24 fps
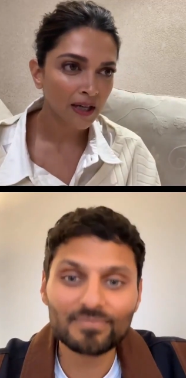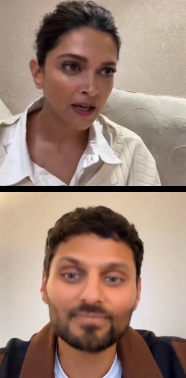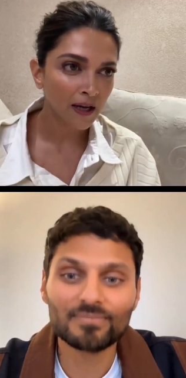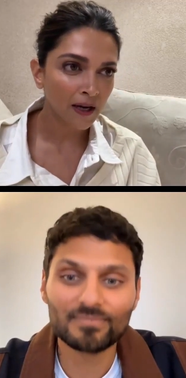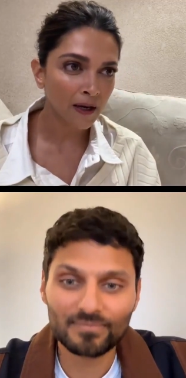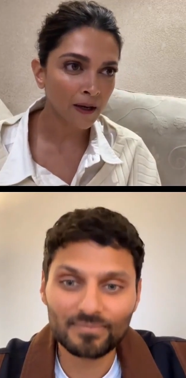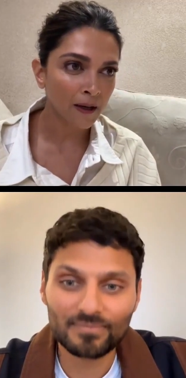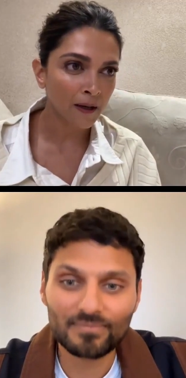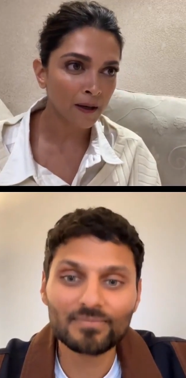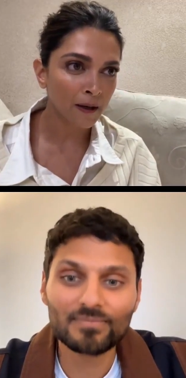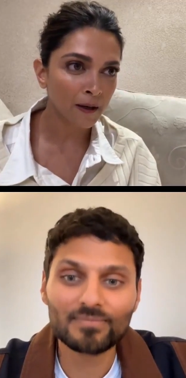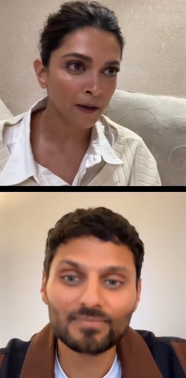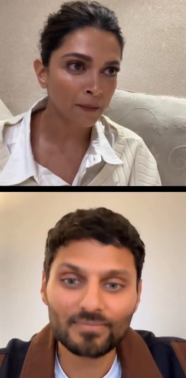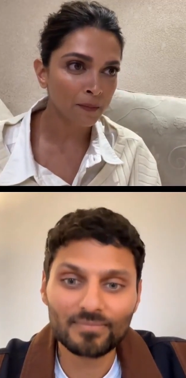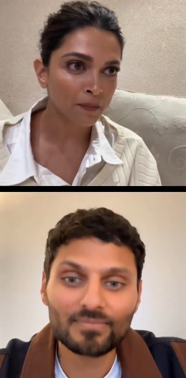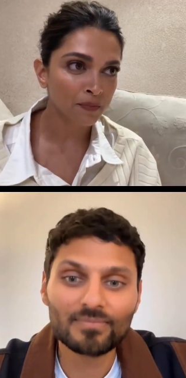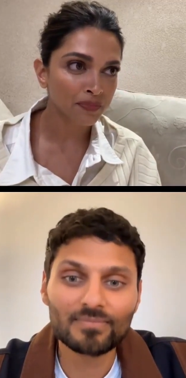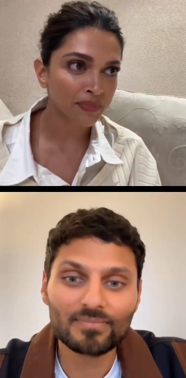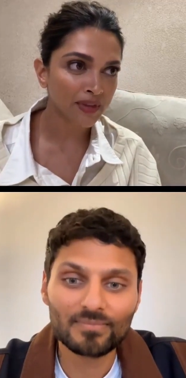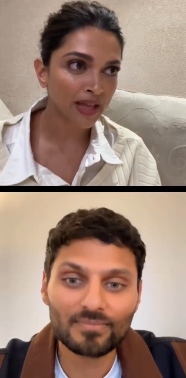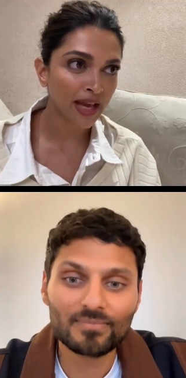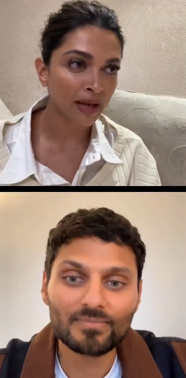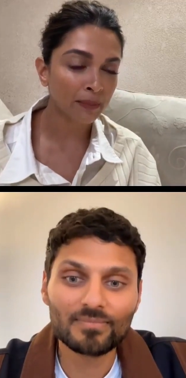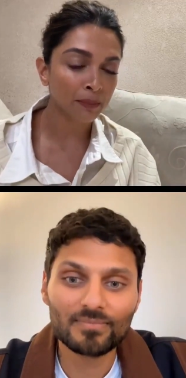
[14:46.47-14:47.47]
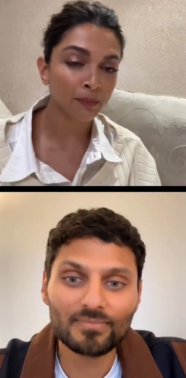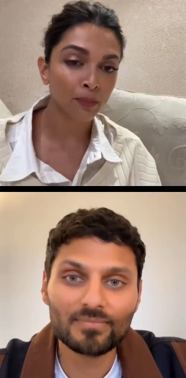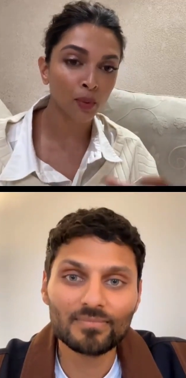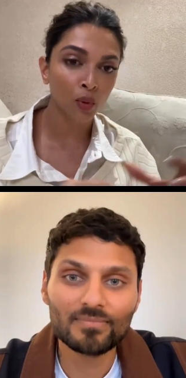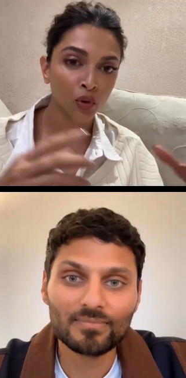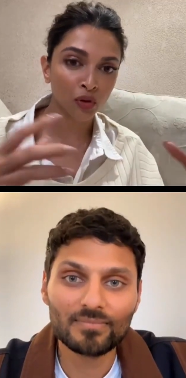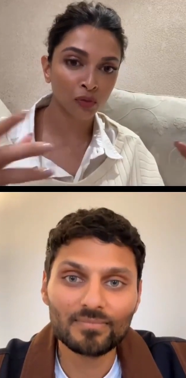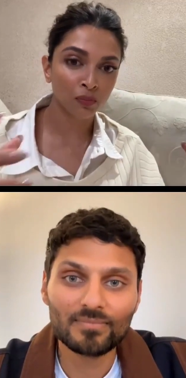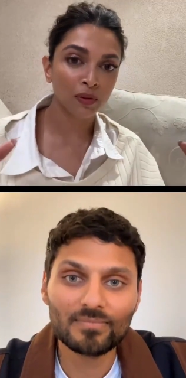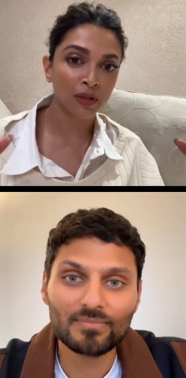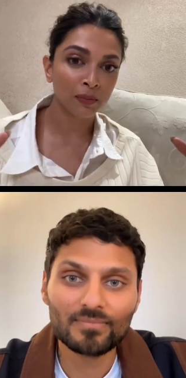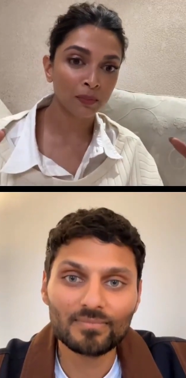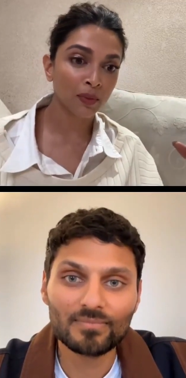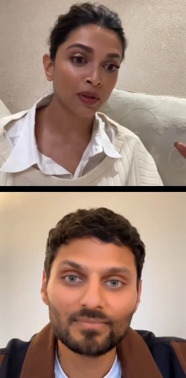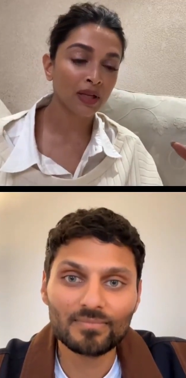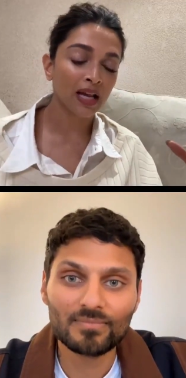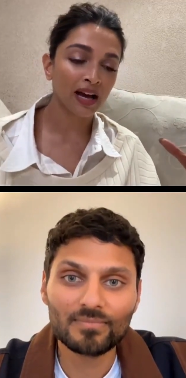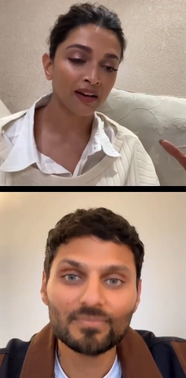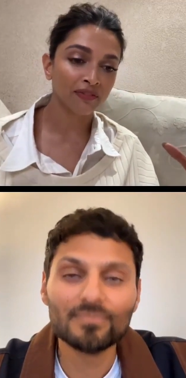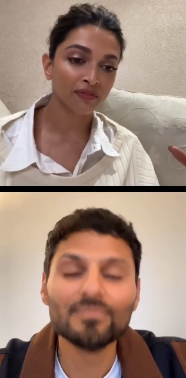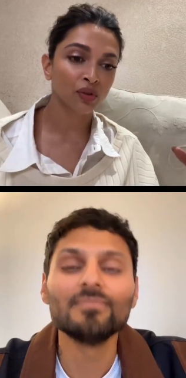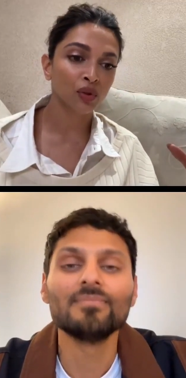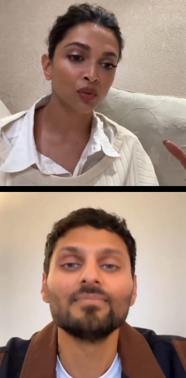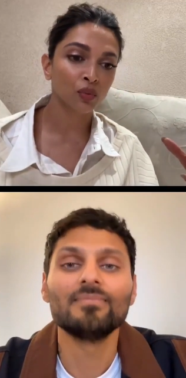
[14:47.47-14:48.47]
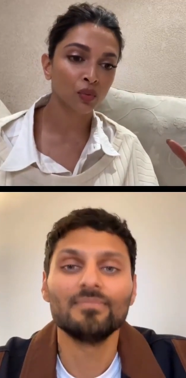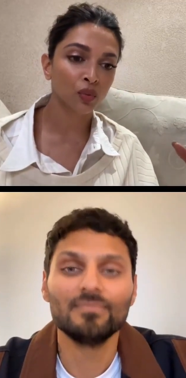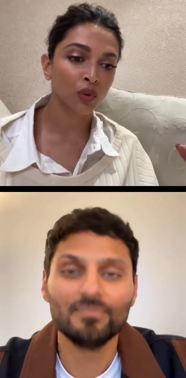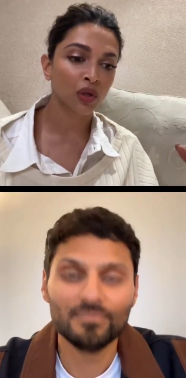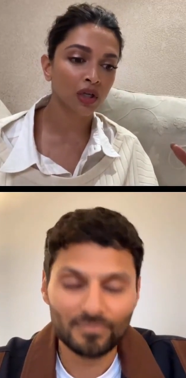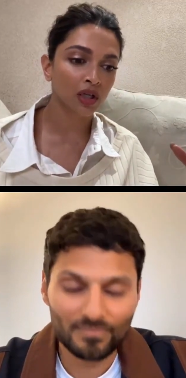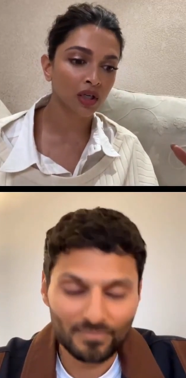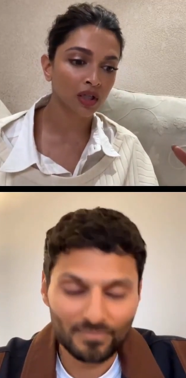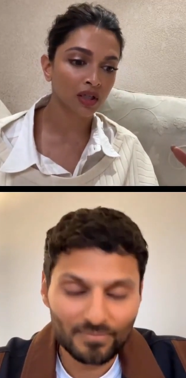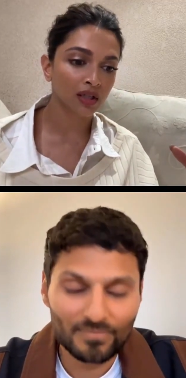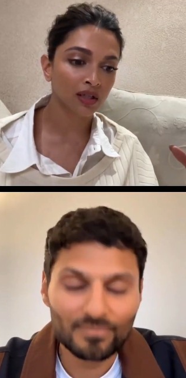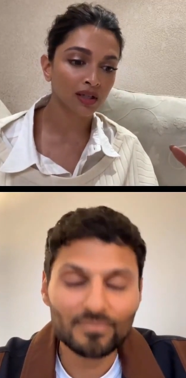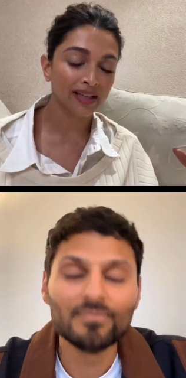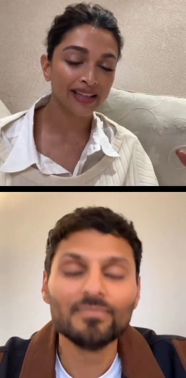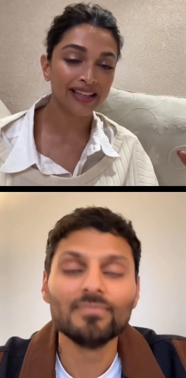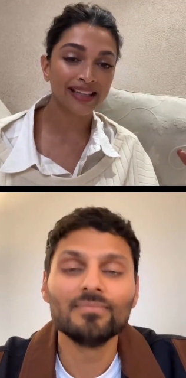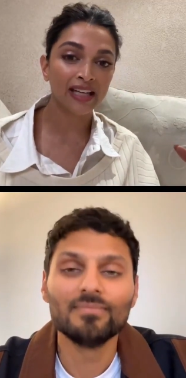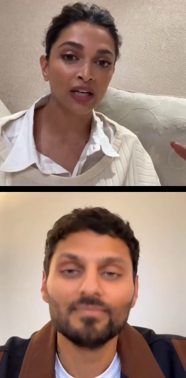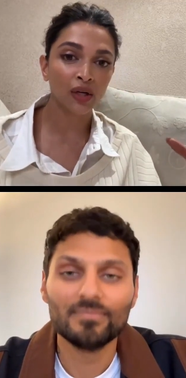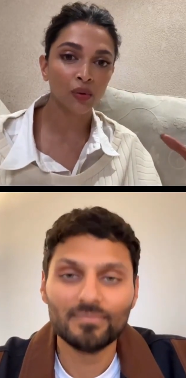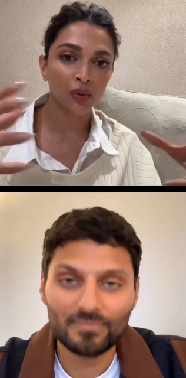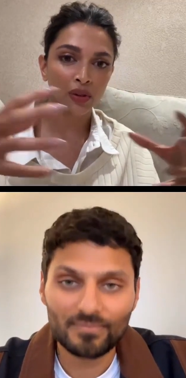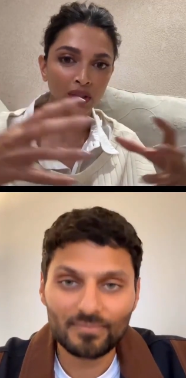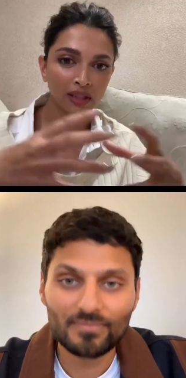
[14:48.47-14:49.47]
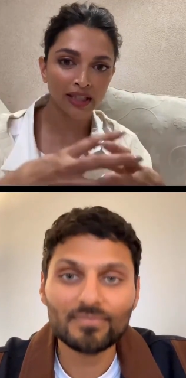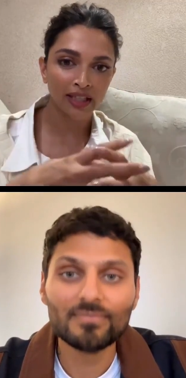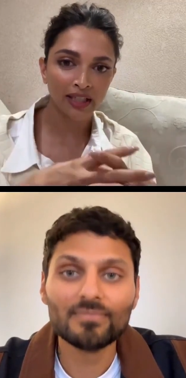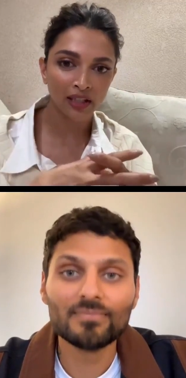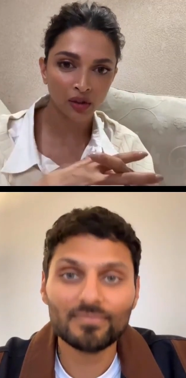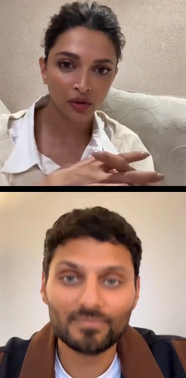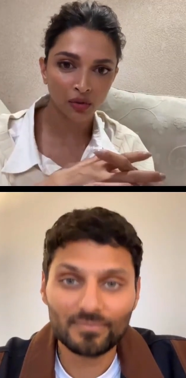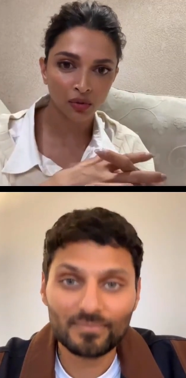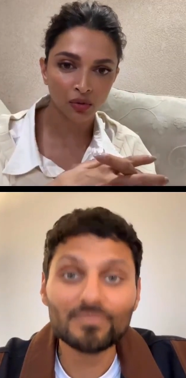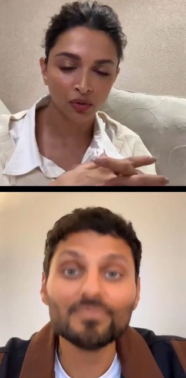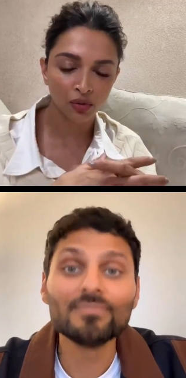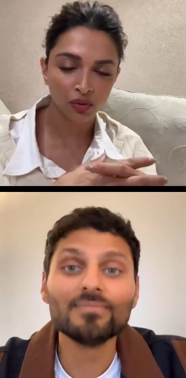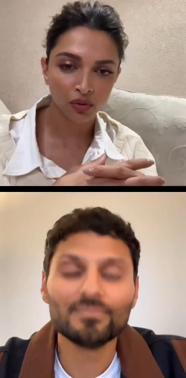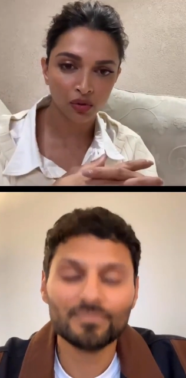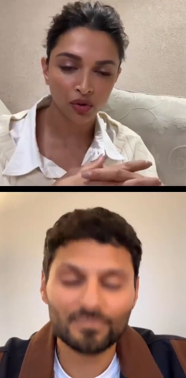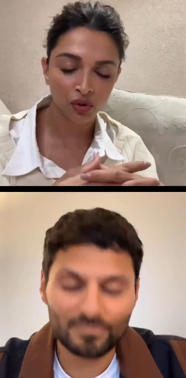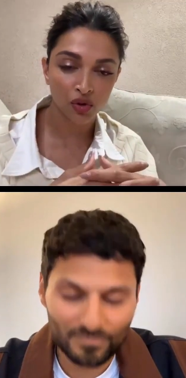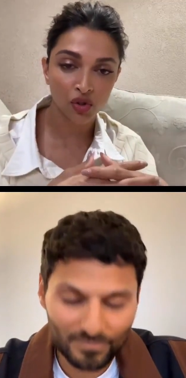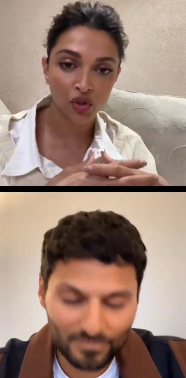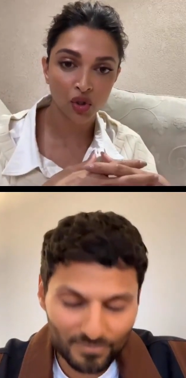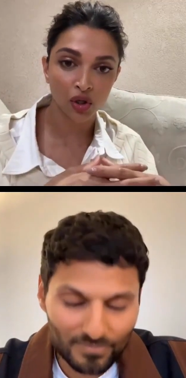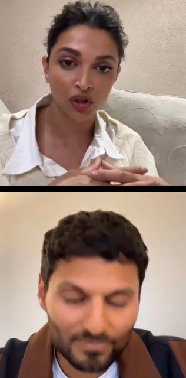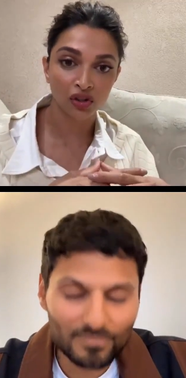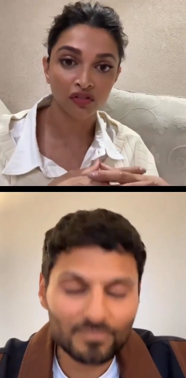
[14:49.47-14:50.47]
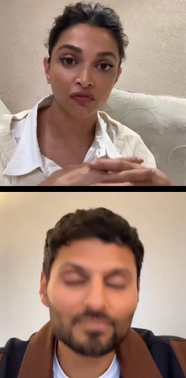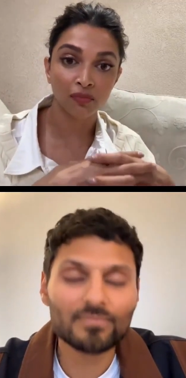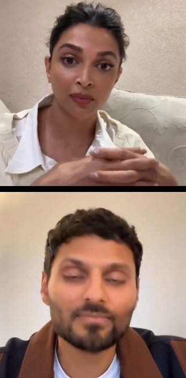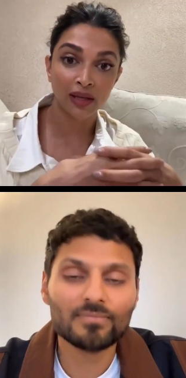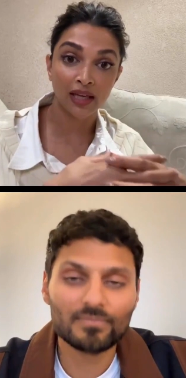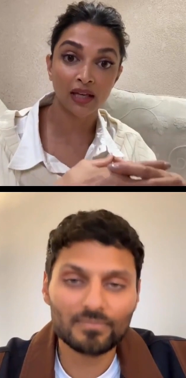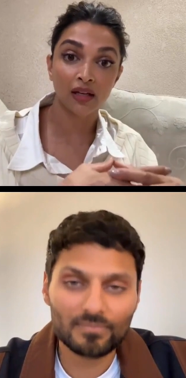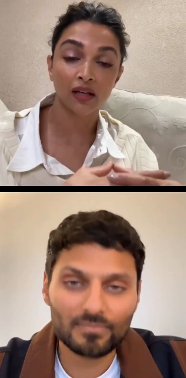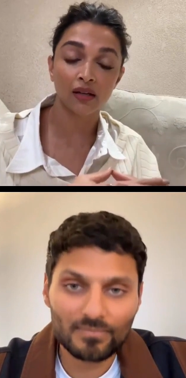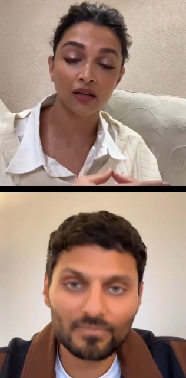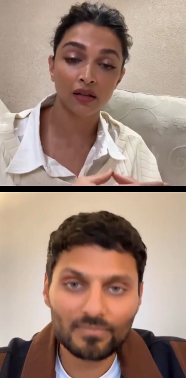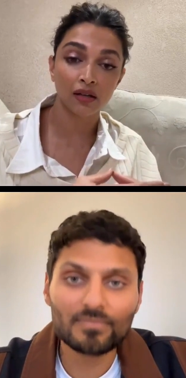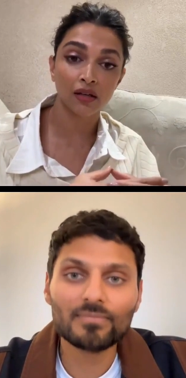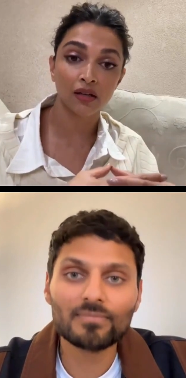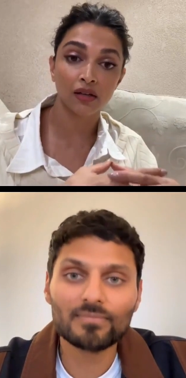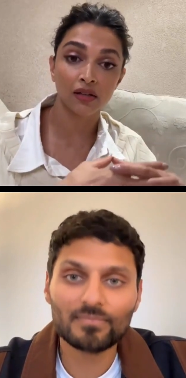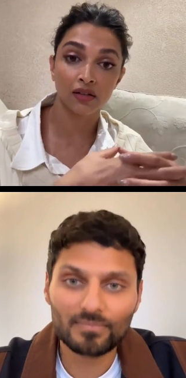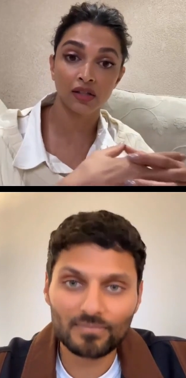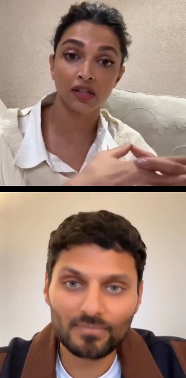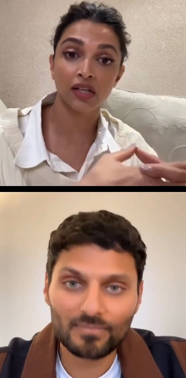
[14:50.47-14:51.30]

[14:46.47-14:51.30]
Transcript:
Speaker 1: um, and both people have to work equally to to sort of make a